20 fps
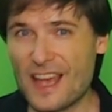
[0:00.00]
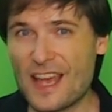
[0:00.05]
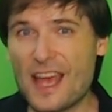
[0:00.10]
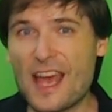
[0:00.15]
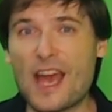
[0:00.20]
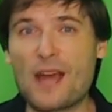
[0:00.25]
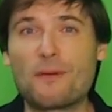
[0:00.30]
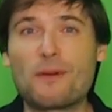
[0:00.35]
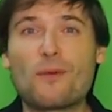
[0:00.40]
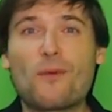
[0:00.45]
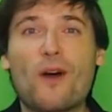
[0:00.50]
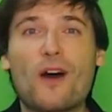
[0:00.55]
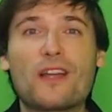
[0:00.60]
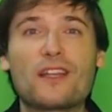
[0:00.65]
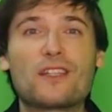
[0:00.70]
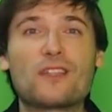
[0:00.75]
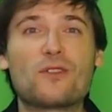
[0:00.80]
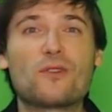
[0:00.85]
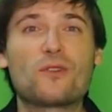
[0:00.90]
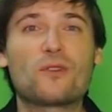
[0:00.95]
and we
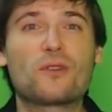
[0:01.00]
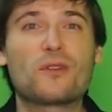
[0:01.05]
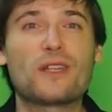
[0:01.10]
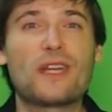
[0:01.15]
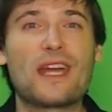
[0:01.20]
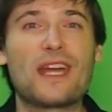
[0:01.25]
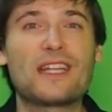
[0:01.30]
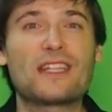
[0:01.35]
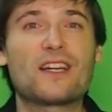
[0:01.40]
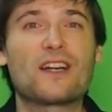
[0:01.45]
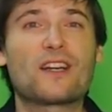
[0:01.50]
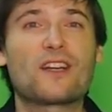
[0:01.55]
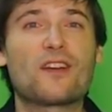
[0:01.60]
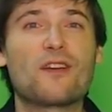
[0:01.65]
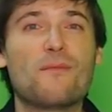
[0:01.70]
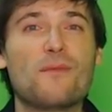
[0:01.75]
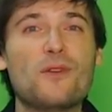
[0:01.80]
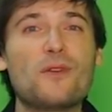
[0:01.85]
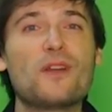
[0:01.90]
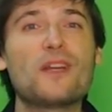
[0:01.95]
want to create a
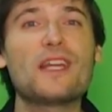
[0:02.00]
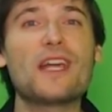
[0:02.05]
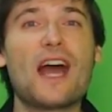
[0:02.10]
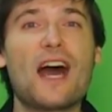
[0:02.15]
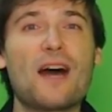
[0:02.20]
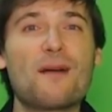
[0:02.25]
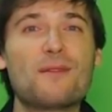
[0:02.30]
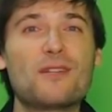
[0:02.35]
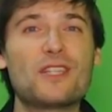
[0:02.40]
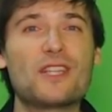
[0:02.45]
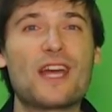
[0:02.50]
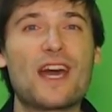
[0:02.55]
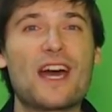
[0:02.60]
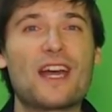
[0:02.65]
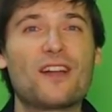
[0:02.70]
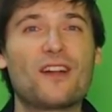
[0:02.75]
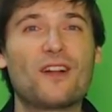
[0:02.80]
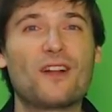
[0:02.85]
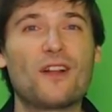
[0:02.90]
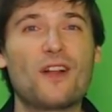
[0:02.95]
community hub
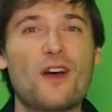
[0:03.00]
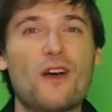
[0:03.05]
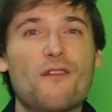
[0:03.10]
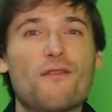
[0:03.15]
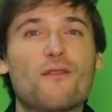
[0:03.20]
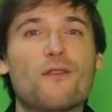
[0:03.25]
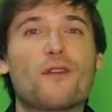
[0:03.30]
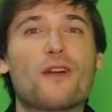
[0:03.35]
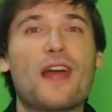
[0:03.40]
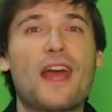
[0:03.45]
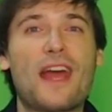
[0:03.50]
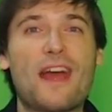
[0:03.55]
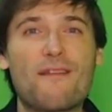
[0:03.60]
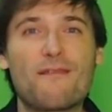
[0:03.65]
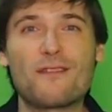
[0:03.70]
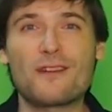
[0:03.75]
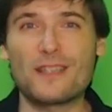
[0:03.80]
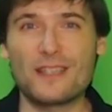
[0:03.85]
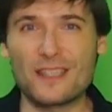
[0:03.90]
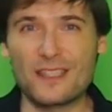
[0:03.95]
channel for
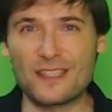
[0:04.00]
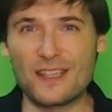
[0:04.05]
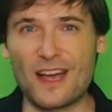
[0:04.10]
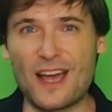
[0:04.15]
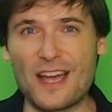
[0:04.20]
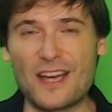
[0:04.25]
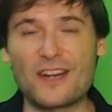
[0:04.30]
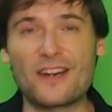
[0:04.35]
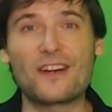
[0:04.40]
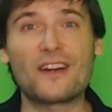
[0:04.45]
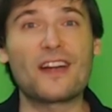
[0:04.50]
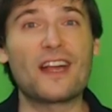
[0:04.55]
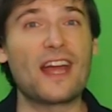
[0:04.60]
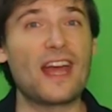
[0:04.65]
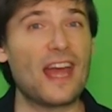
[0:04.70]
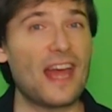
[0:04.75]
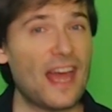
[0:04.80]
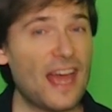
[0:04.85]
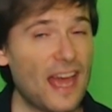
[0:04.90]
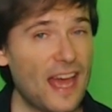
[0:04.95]
every designer
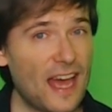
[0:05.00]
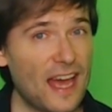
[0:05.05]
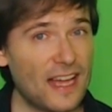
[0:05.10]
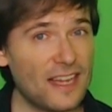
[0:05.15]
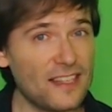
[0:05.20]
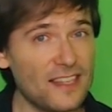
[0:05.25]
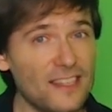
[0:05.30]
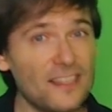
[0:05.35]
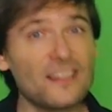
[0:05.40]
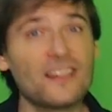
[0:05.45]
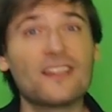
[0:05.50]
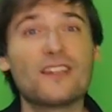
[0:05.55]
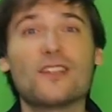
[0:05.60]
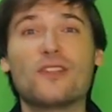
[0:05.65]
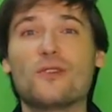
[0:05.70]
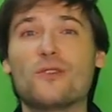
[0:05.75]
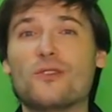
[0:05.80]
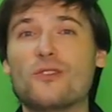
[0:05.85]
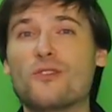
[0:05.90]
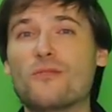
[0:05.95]
and
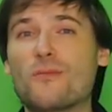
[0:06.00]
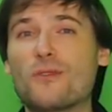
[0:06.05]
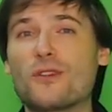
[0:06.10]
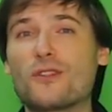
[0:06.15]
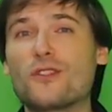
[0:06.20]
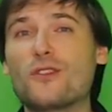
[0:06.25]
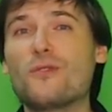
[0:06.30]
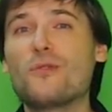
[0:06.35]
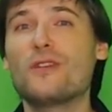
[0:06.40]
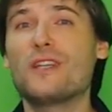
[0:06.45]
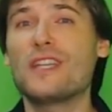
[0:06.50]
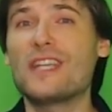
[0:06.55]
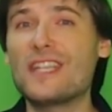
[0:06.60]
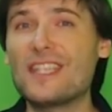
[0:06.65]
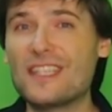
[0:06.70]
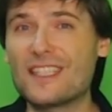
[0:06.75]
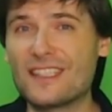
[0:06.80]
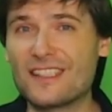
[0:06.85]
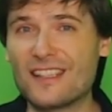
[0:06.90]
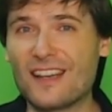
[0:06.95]
YouTubers who need
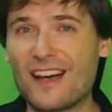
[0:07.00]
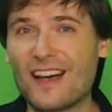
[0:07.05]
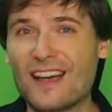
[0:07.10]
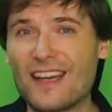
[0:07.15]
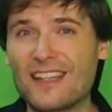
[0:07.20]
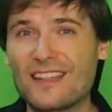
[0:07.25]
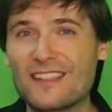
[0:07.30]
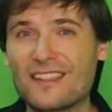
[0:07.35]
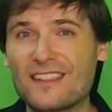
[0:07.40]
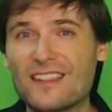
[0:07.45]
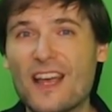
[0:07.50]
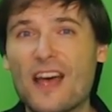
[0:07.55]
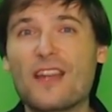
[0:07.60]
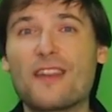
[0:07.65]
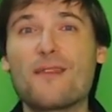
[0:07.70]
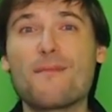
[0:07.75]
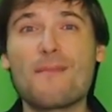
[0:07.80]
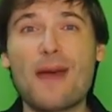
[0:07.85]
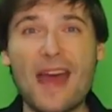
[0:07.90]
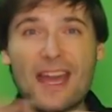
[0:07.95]
designs,
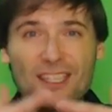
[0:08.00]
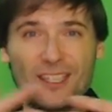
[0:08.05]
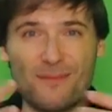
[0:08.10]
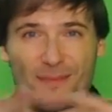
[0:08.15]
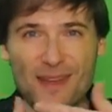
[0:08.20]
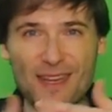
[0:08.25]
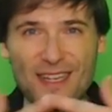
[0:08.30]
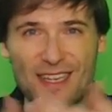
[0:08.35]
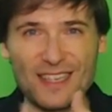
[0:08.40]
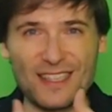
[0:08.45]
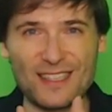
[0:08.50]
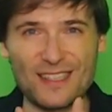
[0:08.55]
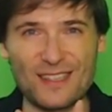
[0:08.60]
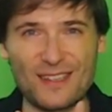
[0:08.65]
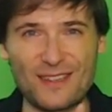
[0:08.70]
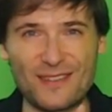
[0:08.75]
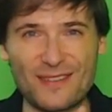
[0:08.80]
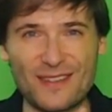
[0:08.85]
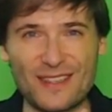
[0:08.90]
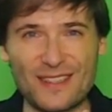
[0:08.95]
the matchmaking
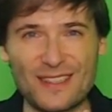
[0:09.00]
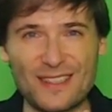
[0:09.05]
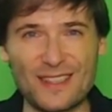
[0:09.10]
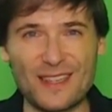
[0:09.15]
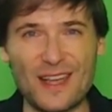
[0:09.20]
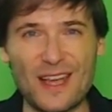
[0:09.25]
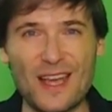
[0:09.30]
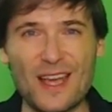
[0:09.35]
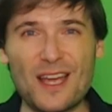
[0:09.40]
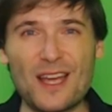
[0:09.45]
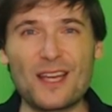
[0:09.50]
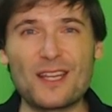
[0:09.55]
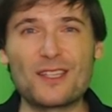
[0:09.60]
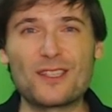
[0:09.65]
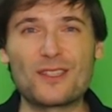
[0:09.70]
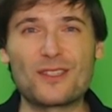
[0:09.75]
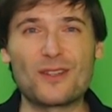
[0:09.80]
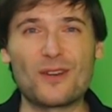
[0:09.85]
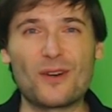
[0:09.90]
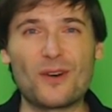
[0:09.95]
service.
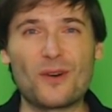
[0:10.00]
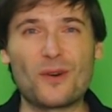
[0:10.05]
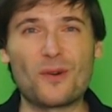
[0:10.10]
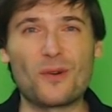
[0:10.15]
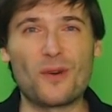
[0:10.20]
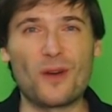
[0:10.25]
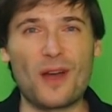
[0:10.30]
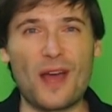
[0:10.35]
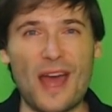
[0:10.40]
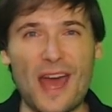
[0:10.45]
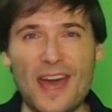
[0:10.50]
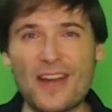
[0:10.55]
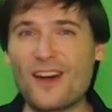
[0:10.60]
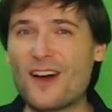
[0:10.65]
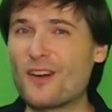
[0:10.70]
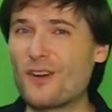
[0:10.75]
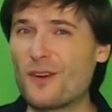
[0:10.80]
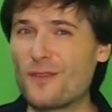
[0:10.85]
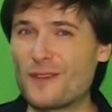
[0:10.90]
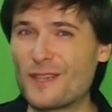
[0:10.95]
So head
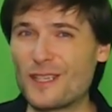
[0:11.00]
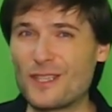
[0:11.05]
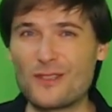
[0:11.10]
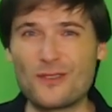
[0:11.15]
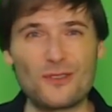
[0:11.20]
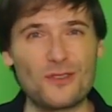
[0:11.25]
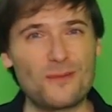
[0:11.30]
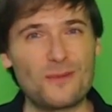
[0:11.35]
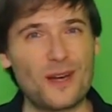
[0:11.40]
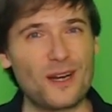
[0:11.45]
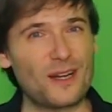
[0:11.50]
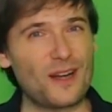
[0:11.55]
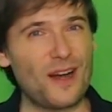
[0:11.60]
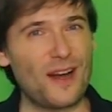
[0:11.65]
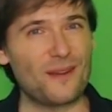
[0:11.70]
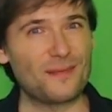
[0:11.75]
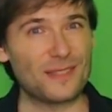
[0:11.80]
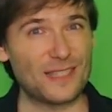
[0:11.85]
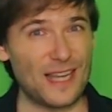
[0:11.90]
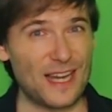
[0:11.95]
on over to
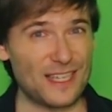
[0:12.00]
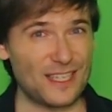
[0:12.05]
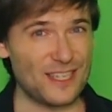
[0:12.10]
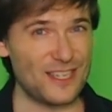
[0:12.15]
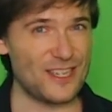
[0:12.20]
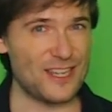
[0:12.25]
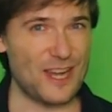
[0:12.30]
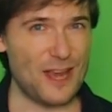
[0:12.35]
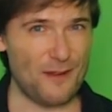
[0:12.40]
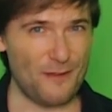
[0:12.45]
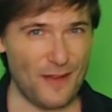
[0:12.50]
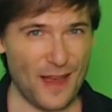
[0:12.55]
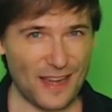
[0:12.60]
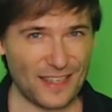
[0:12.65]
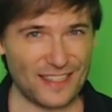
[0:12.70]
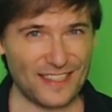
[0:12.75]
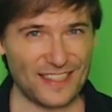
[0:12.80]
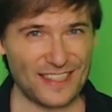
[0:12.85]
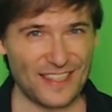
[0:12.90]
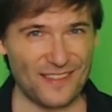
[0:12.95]
youtube.com slash
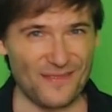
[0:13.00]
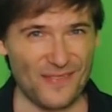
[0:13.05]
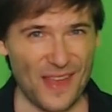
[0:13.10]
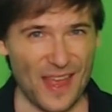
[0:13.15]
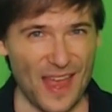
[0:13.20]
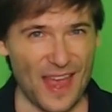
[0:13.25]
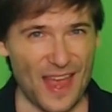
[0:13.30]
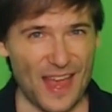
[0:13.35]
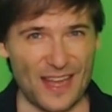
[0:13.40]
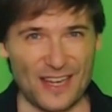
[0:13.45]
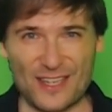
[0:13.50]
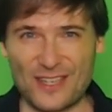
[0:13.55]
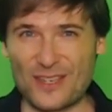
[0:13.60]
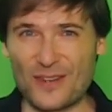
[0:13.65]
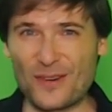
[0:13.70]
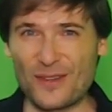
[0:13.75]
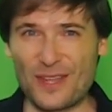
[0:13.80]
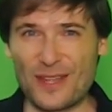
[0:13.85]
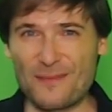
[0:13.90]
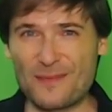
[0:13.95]
GFX and
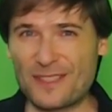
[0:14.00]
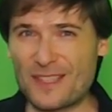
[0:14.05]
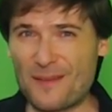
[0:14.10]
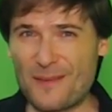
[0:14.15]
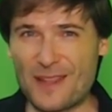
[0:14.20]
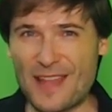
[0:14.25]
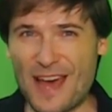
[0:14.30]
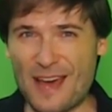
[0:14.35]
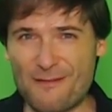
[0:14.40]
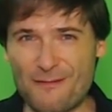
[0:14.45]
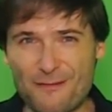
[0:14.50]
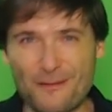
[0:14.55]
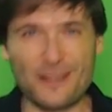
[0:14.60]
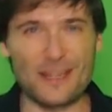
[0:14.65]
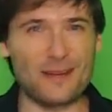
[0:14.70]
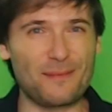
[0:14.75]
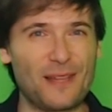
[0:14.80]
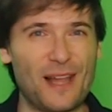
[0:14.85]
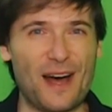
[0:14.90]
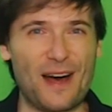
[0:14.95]
show them some of that
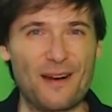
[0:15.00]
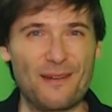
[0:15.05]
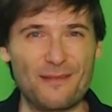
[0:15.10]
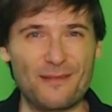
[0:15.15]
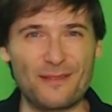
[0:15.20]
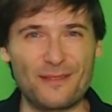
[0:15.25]
freedom love.